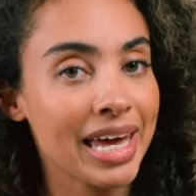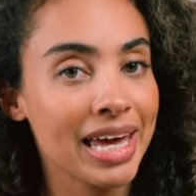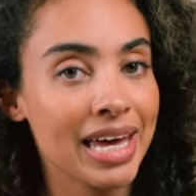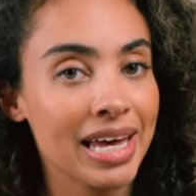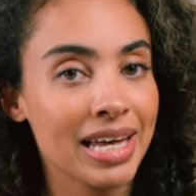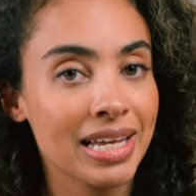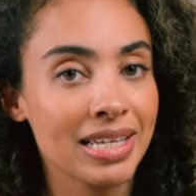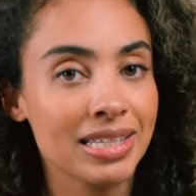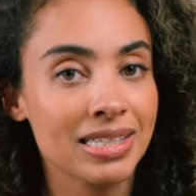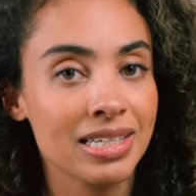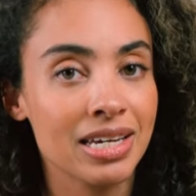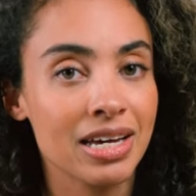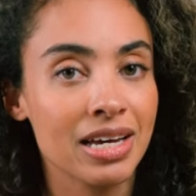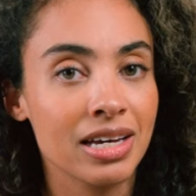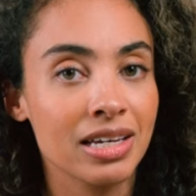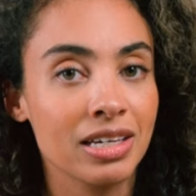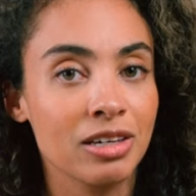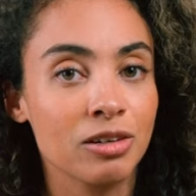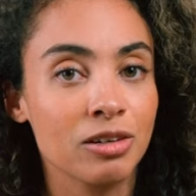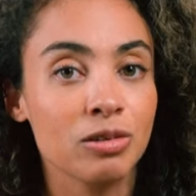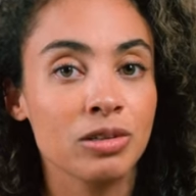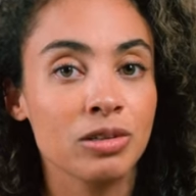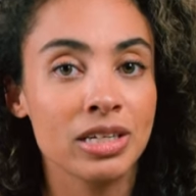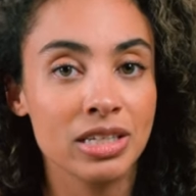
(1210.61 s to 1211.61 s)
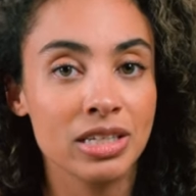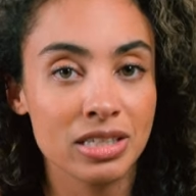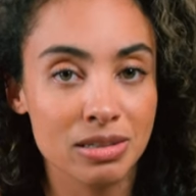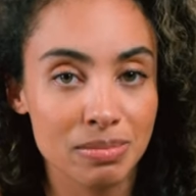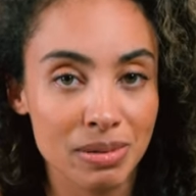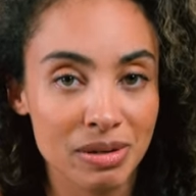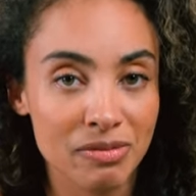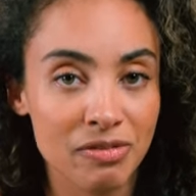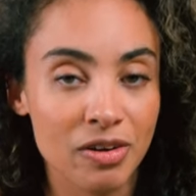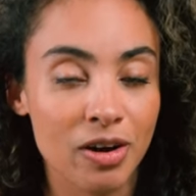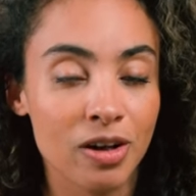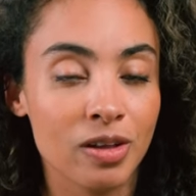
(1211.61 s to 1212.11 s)
And uh, you'll need to
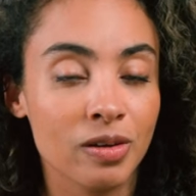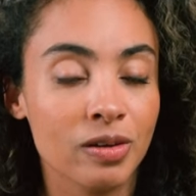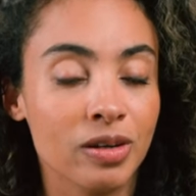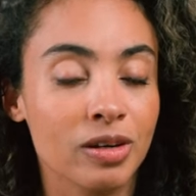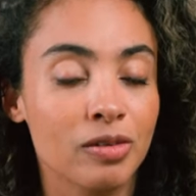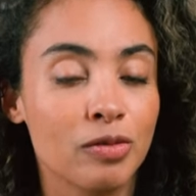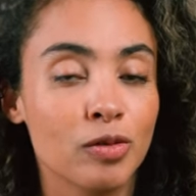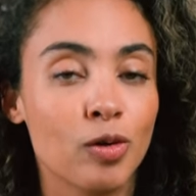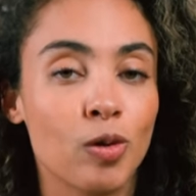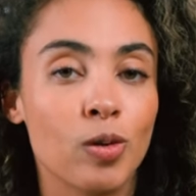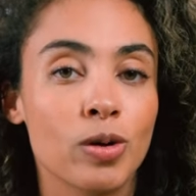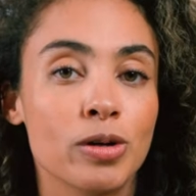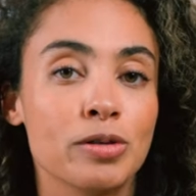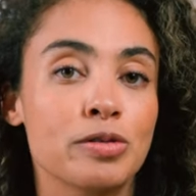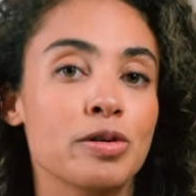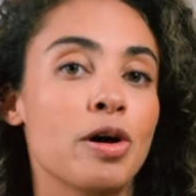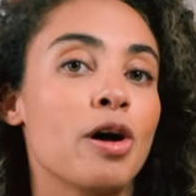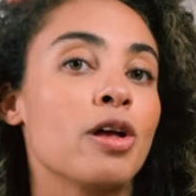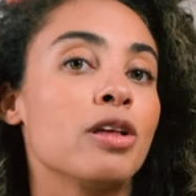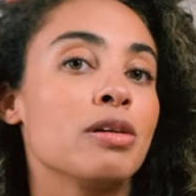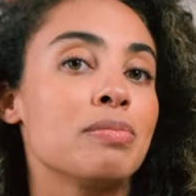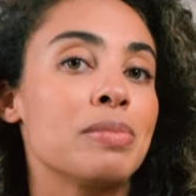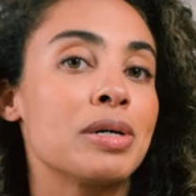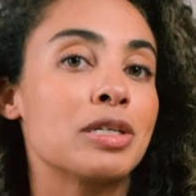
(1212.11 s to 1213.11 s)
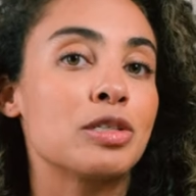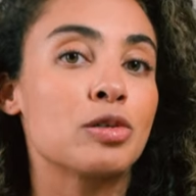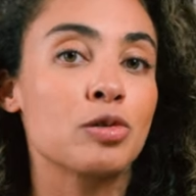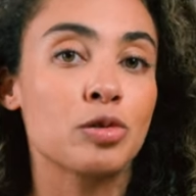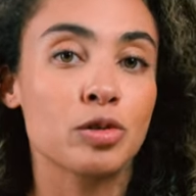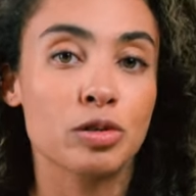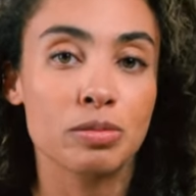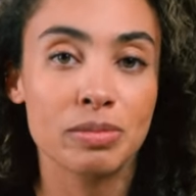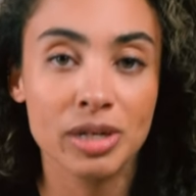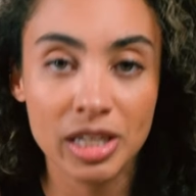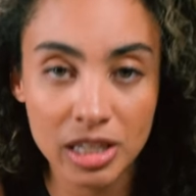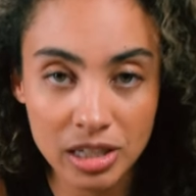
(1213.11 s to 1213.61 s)
be following, of course, all of my
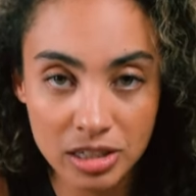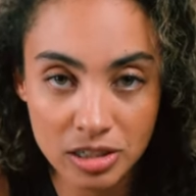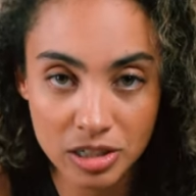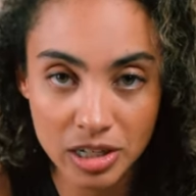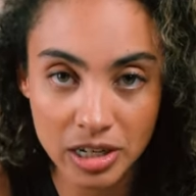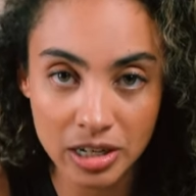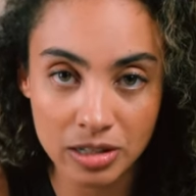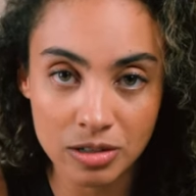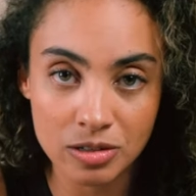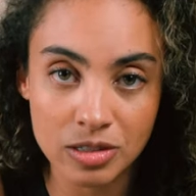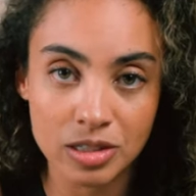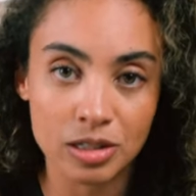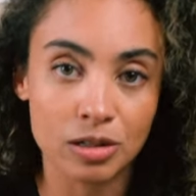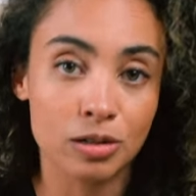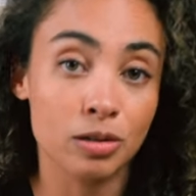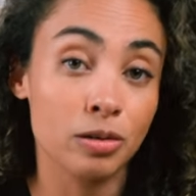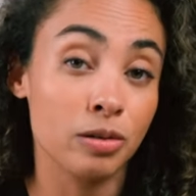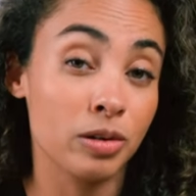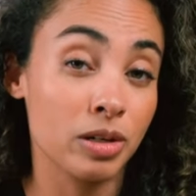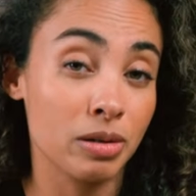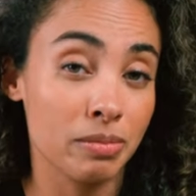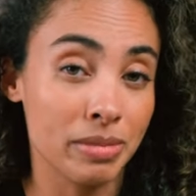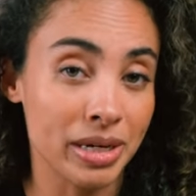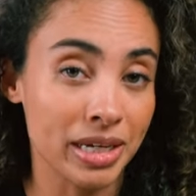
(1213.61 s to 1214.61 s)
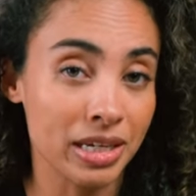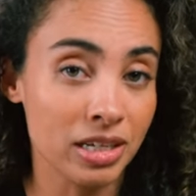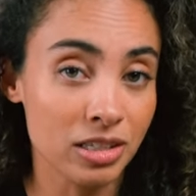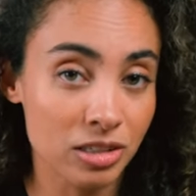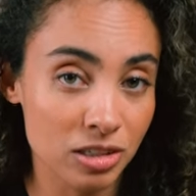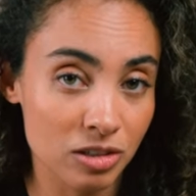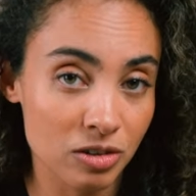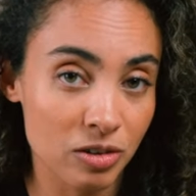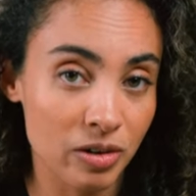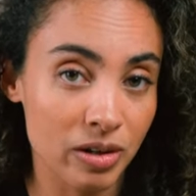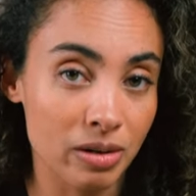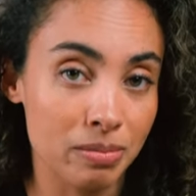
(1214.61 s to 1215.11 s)
social media channels, including my
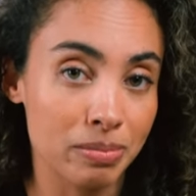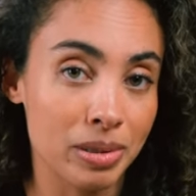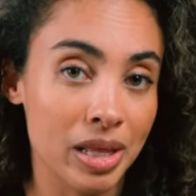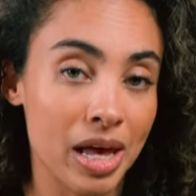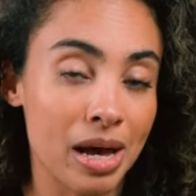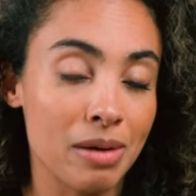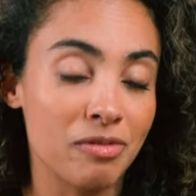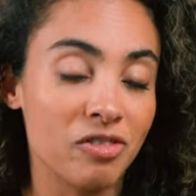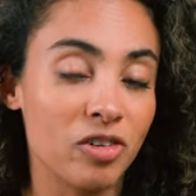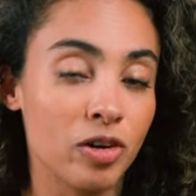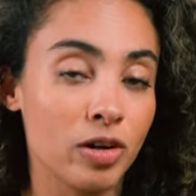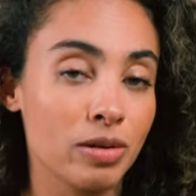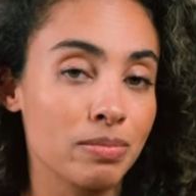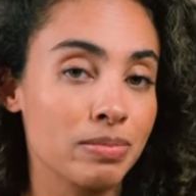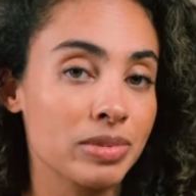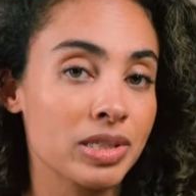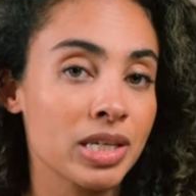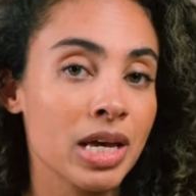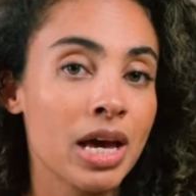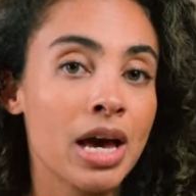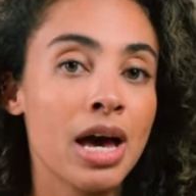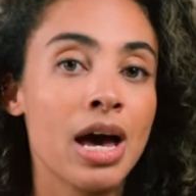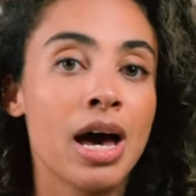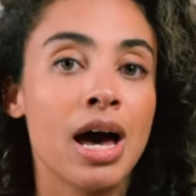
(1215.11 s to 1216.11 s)
Instagram platforms.